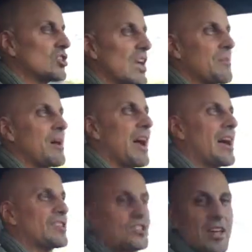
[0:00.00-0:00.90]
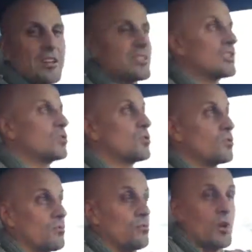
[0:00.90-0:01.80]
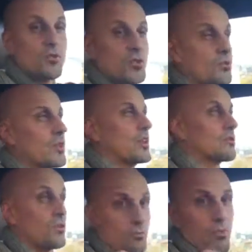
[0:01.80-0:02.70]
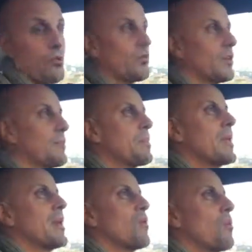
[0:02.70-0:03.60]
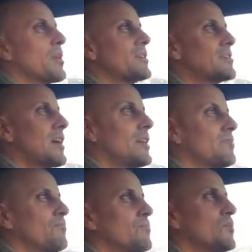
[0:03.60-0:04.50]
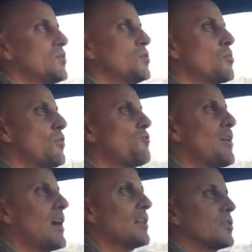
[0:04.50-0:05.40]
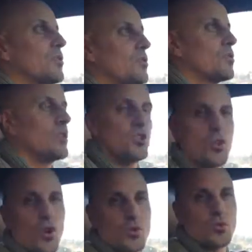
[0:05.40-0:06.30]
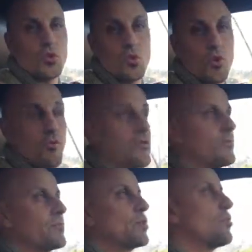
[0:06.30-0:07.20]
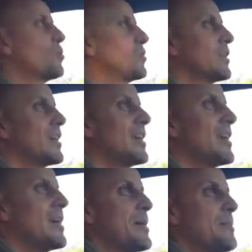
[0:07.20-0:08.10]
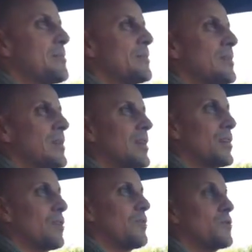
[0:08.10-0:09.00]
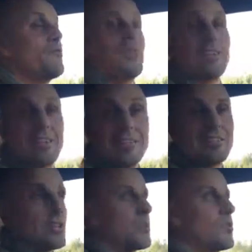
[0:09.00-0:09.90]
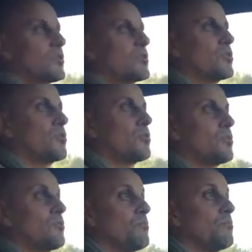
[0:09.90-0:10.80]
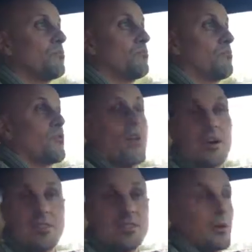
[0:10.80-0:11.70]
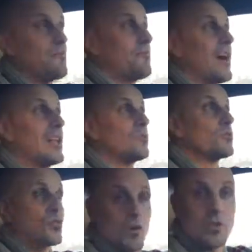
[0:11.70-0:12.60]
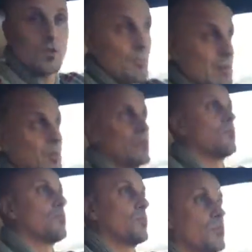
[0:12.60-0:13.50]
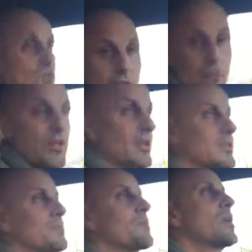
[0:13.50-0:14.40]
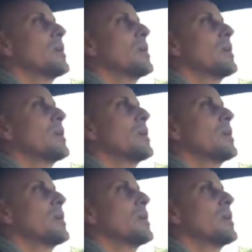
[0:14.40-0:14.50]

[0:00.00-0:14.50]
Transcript: shame has a tendency to do one or two things, or both of them. One is that you won't value and charge what you're worth. You won't really, you feel guilty to provide some value, service to people when you sell things.